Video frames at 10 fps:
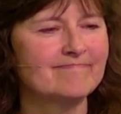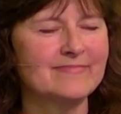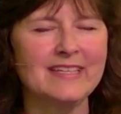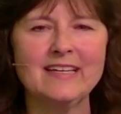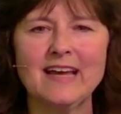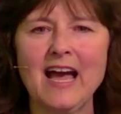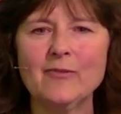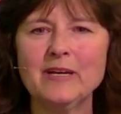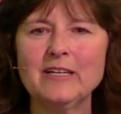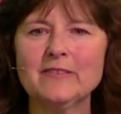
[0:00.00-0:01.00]
Yet, how
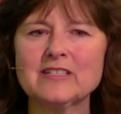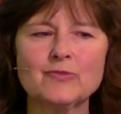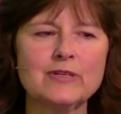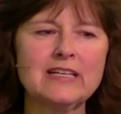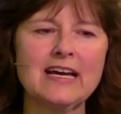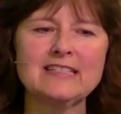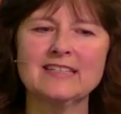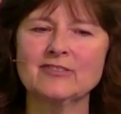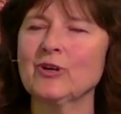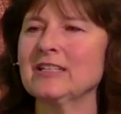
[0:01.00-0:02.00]
many of us realize
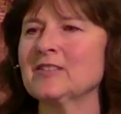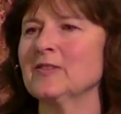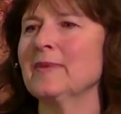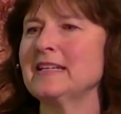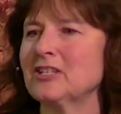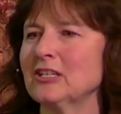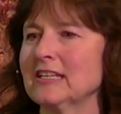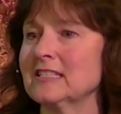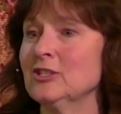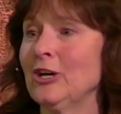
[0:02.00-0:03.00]
that transformation
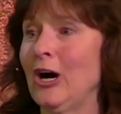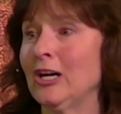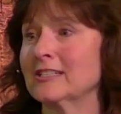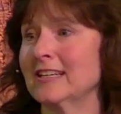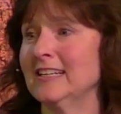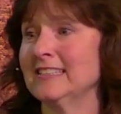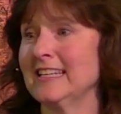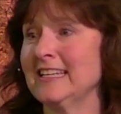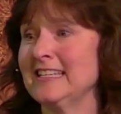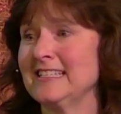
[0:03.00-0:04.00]
is not an
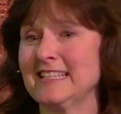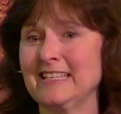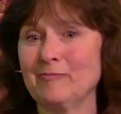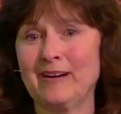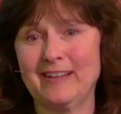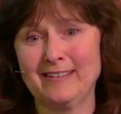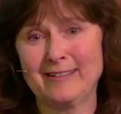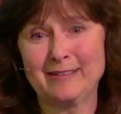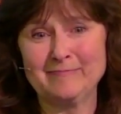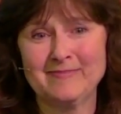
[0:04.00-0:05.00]
easy
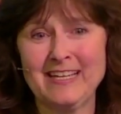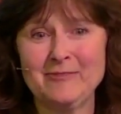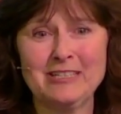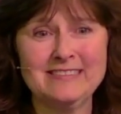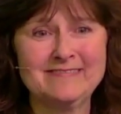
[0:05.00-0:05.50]
path? Anyone?